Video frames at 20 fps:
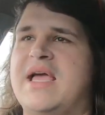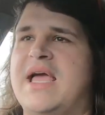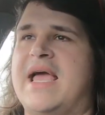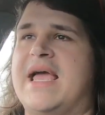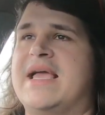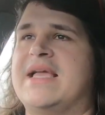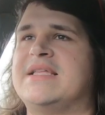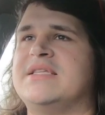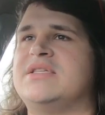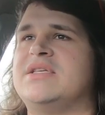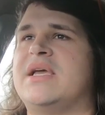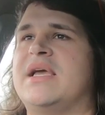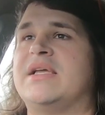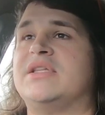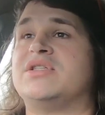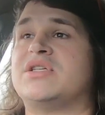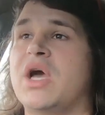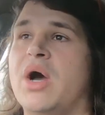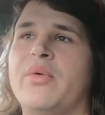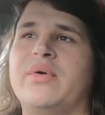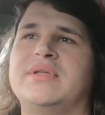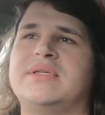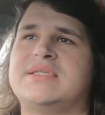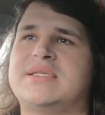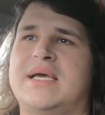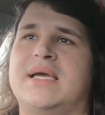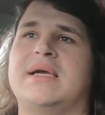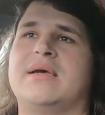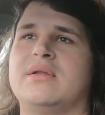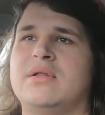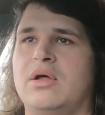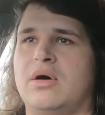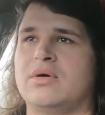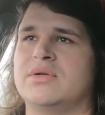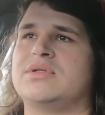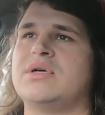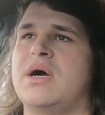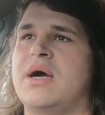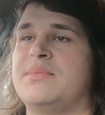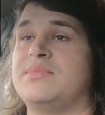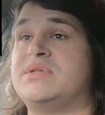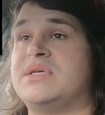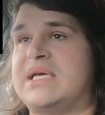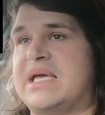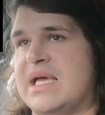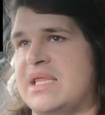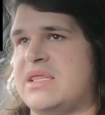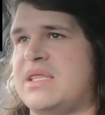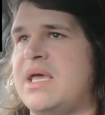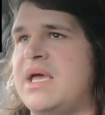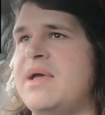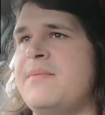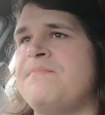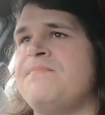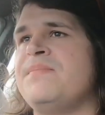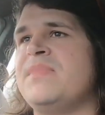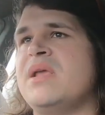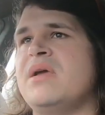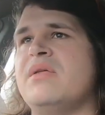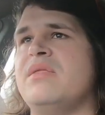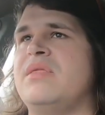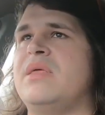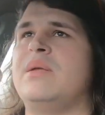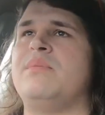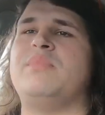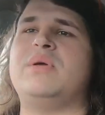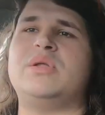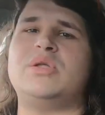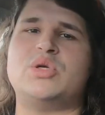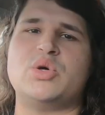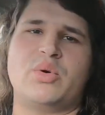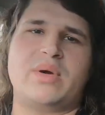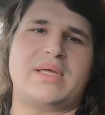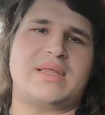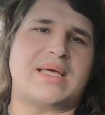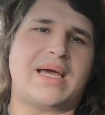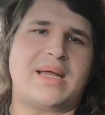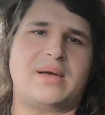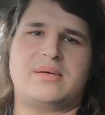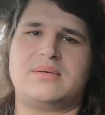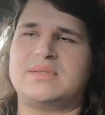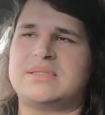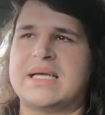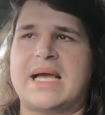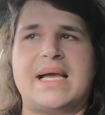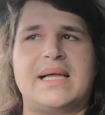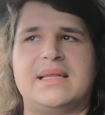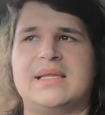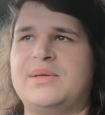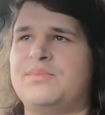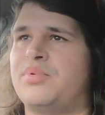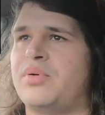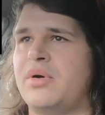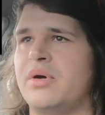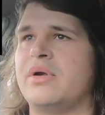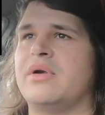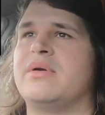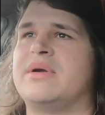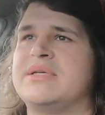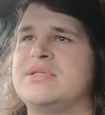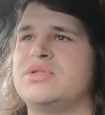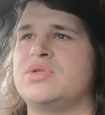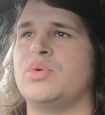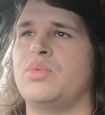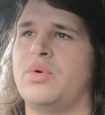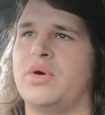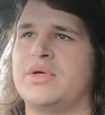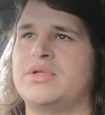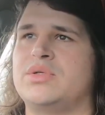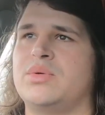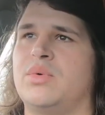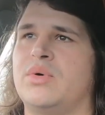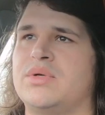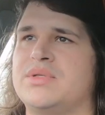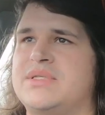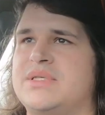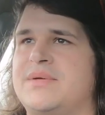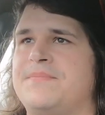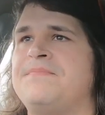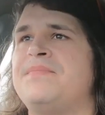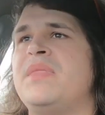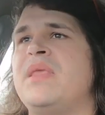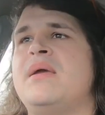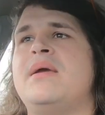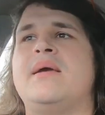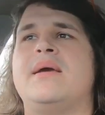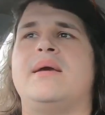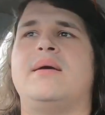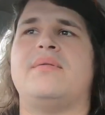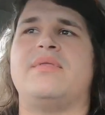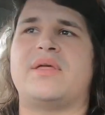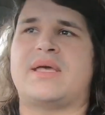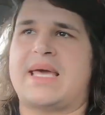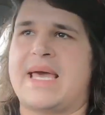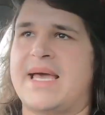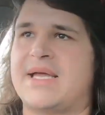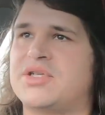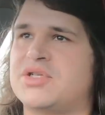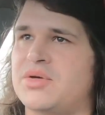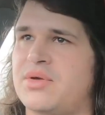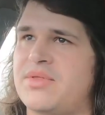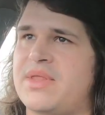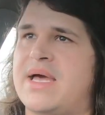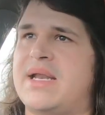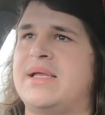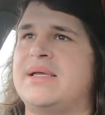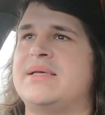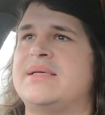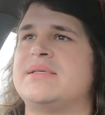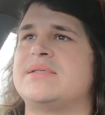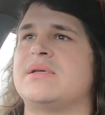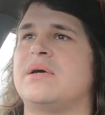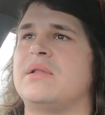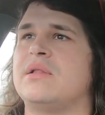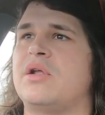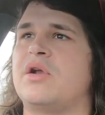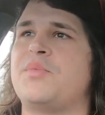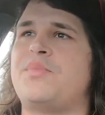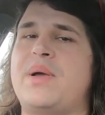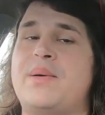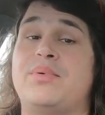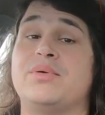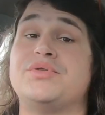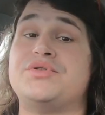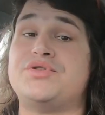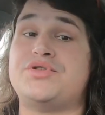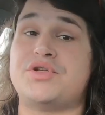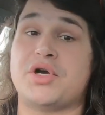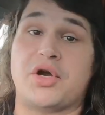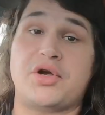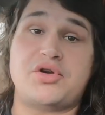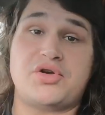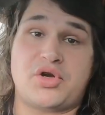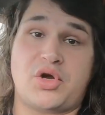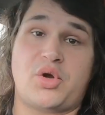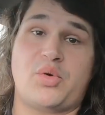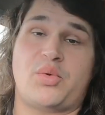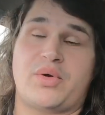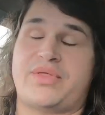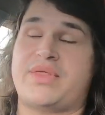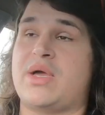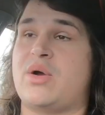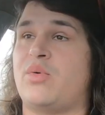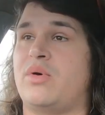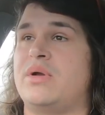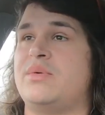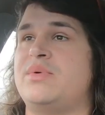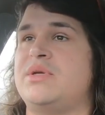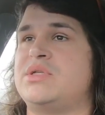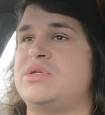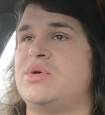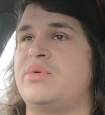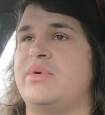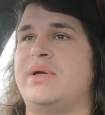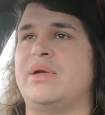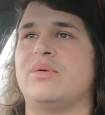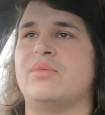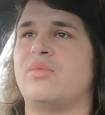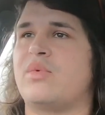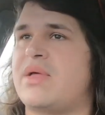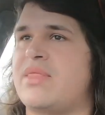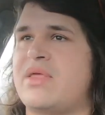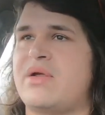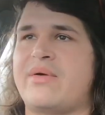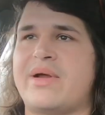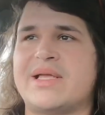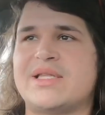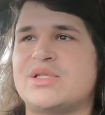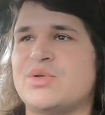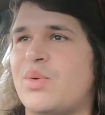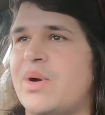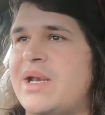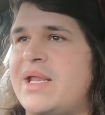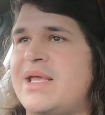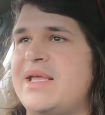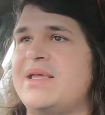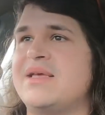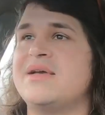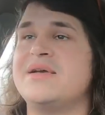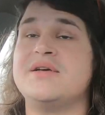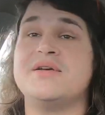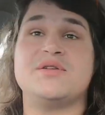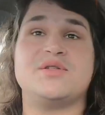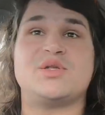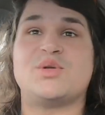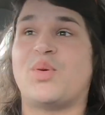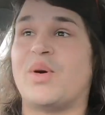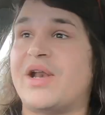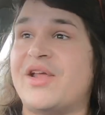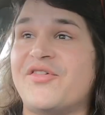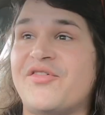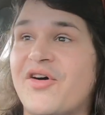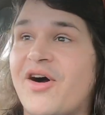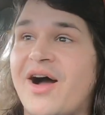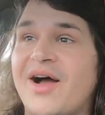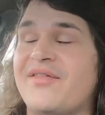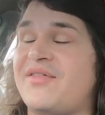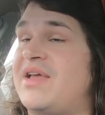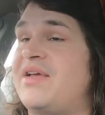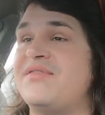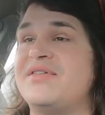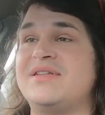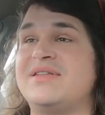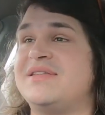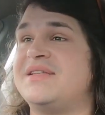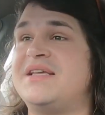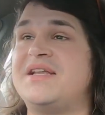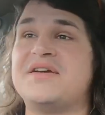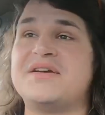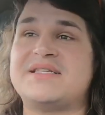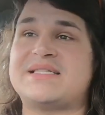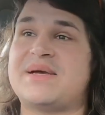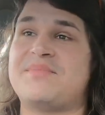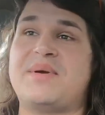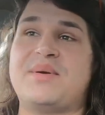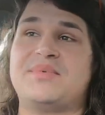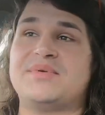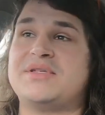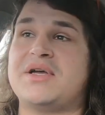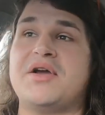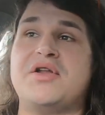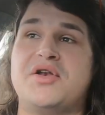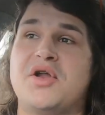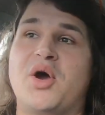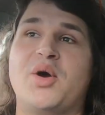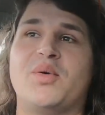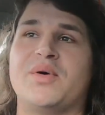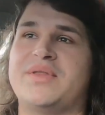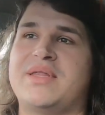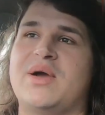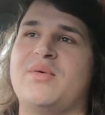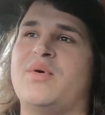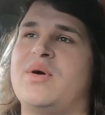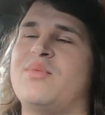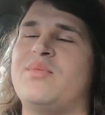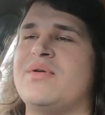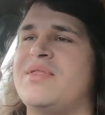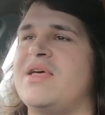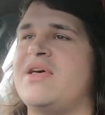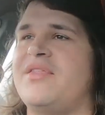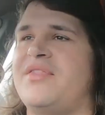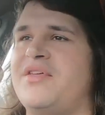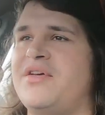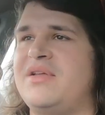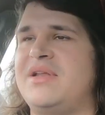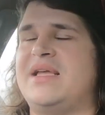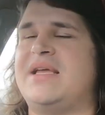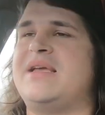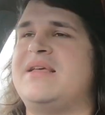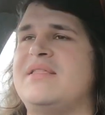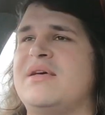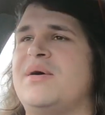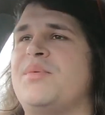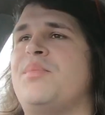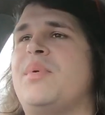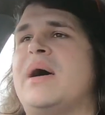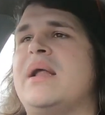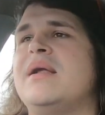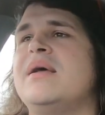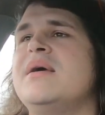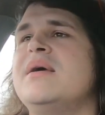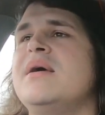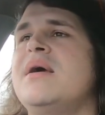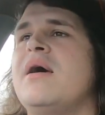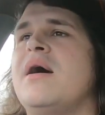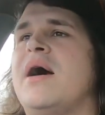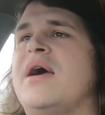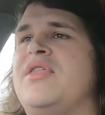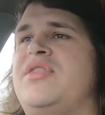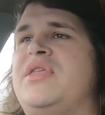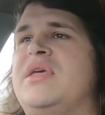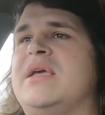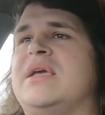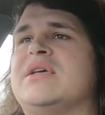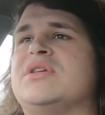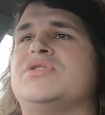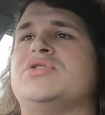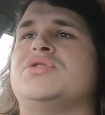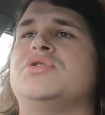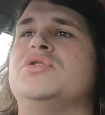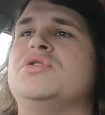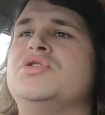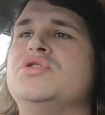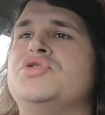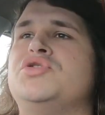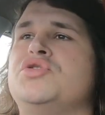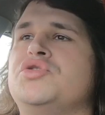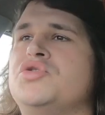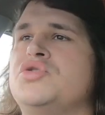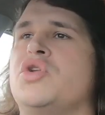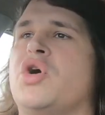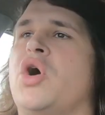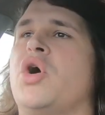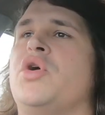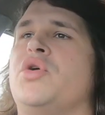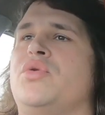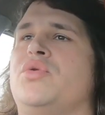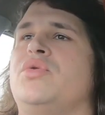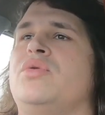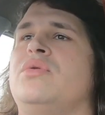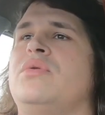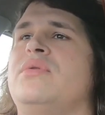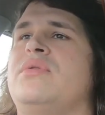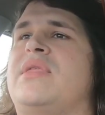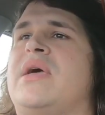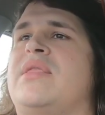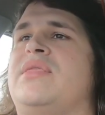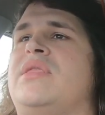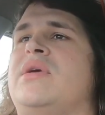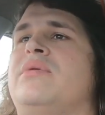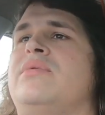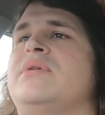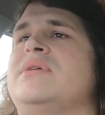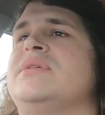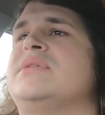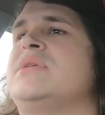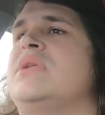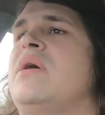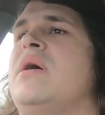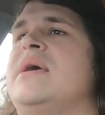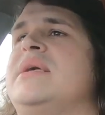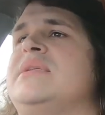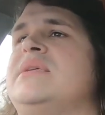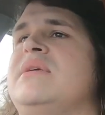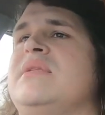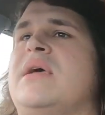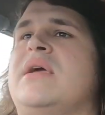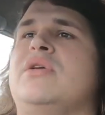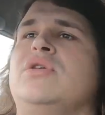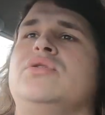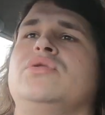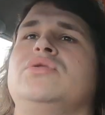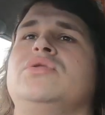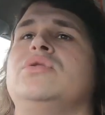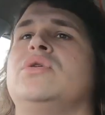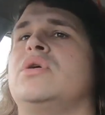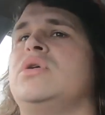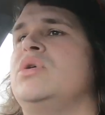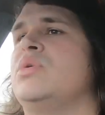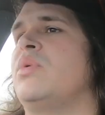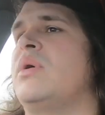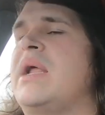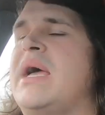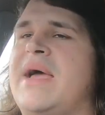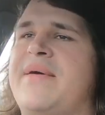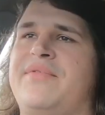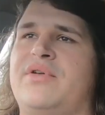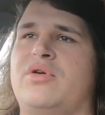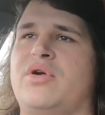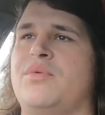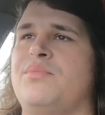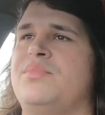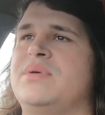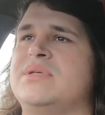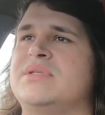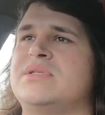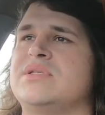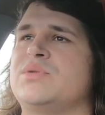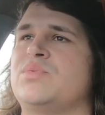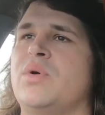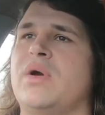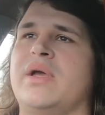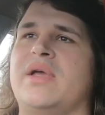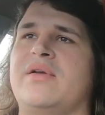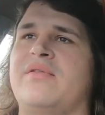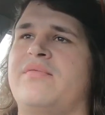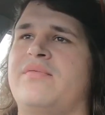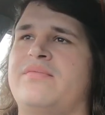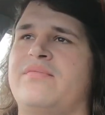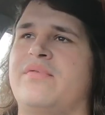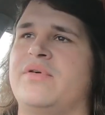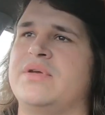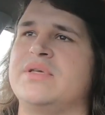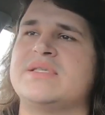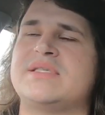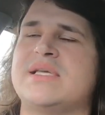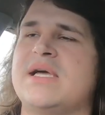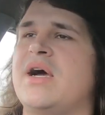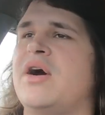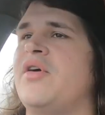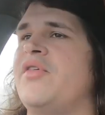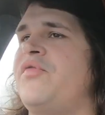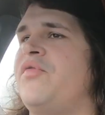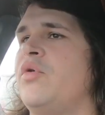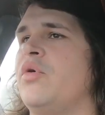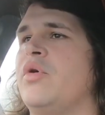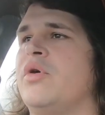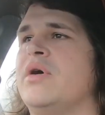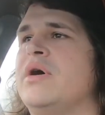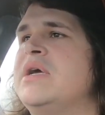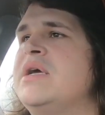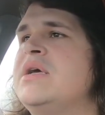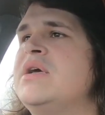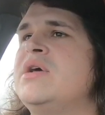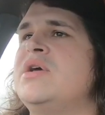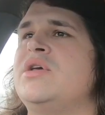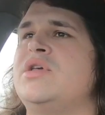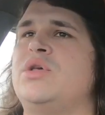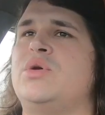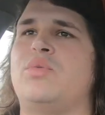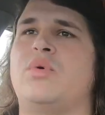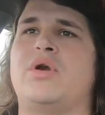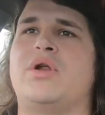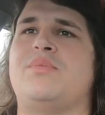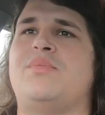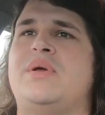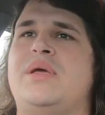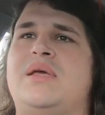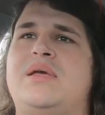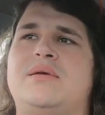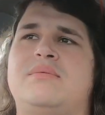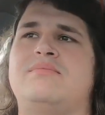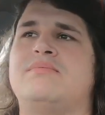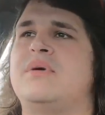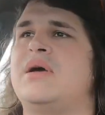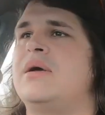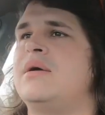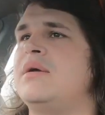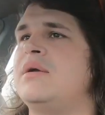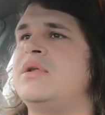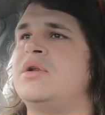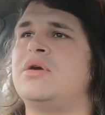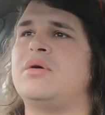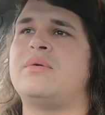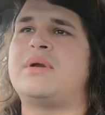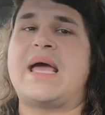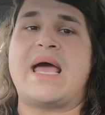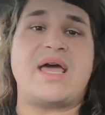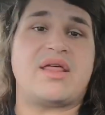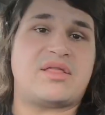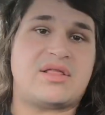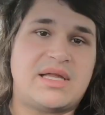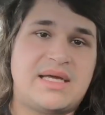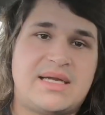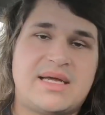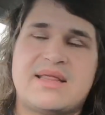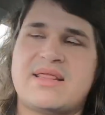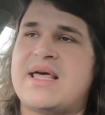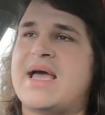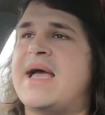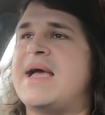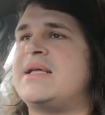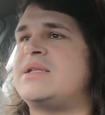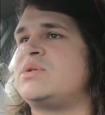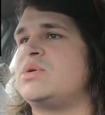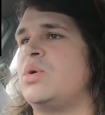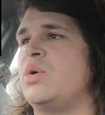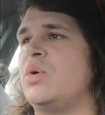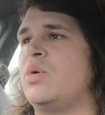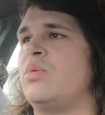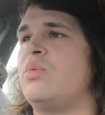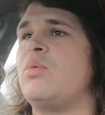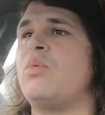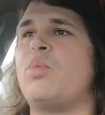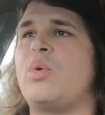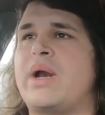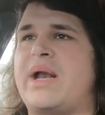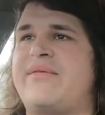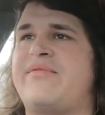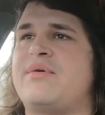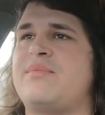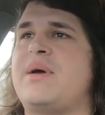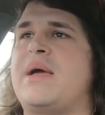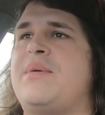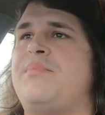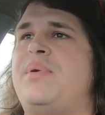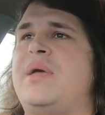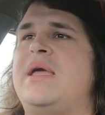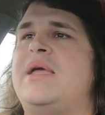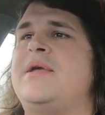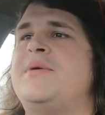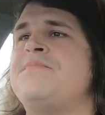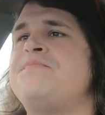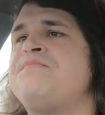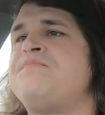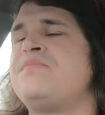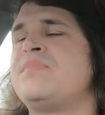and it's going to take a long time to get there, then be doing that daily progress to work towards it. The catch on that is a lot of people don't know what they want to be doing when they're at twenty, twenty-five, even, you know, some people don't know what they want when they're thirty either. But I think as soon as you know that there is an idea that, you know, you want to have your own business working for yourself, or you want to be, you know, an athlete at that, or whatever it may be,